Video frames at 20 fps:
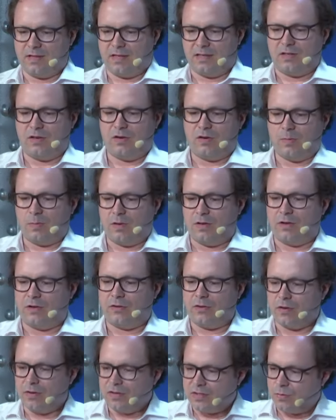continue to be
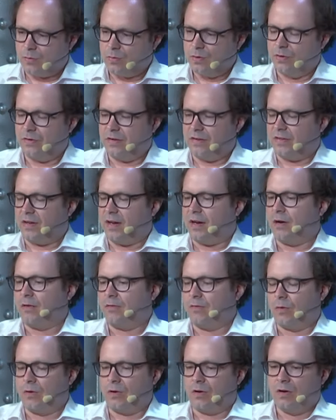there. There is a real
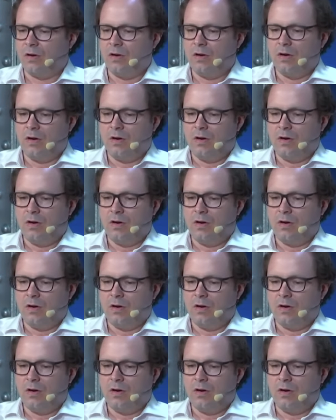desire for